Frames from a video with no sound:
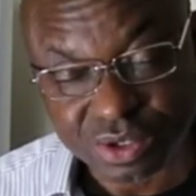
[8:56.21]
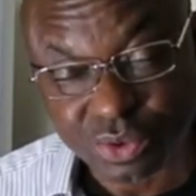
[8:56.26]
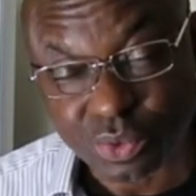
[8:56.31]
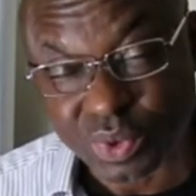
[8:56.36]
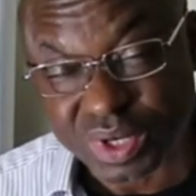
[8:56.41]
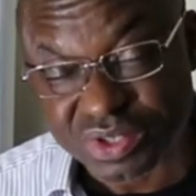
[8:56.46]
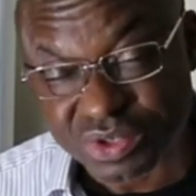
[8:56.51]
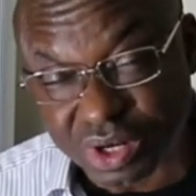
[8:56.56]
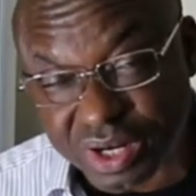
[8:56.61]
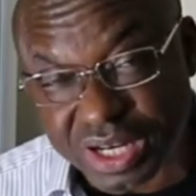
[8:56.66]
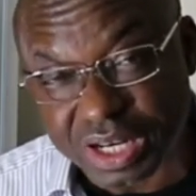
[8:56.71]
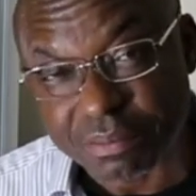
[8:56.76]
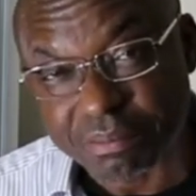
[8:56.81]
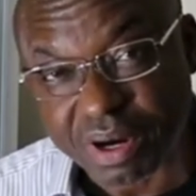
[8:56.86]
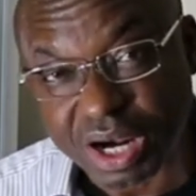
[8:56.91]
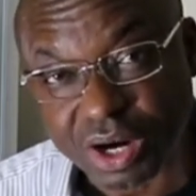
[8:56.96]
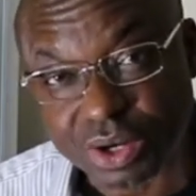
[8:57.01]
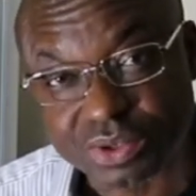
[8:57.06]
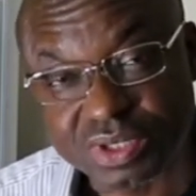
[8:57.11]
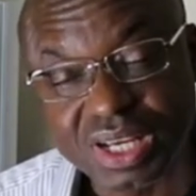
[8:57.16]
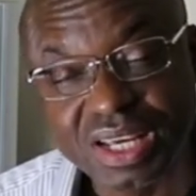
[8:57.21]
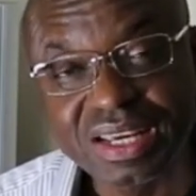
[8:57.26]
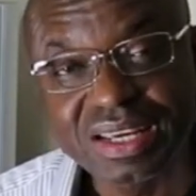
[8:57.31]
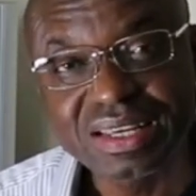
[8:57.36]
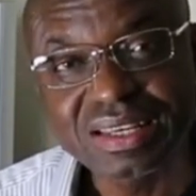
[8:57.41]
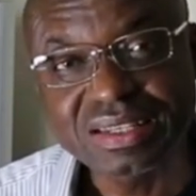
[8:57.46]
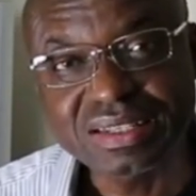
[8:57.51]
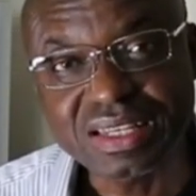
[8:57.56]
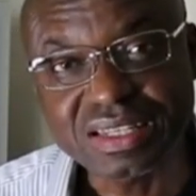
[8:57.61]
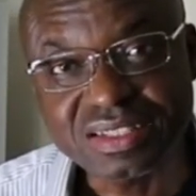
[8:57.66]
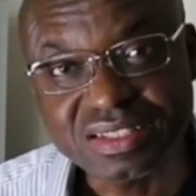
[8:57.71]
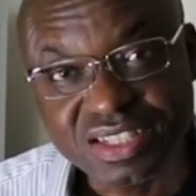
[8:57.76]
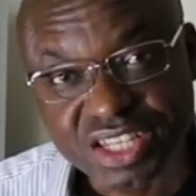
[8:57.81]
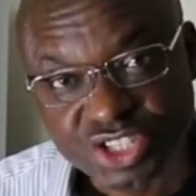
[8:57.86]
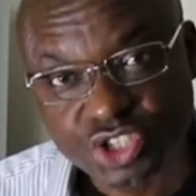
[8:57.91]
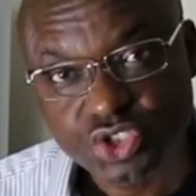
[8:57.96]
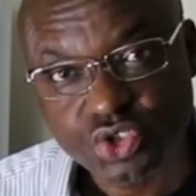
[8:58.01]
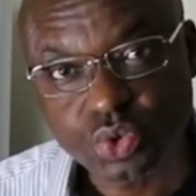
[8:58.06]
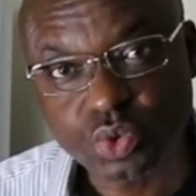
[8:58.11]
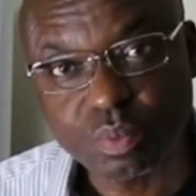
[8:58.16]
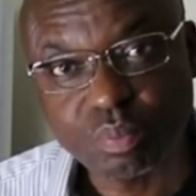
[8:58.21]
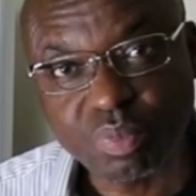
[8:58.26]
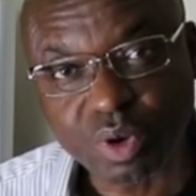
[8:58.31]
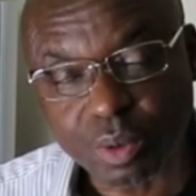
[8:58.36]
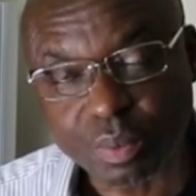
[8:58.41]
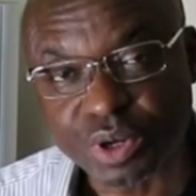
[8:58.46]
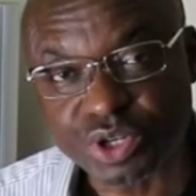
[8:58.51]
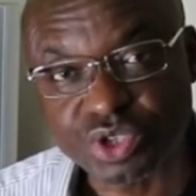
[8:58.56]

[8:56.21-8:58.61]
So we're talking about the digital blood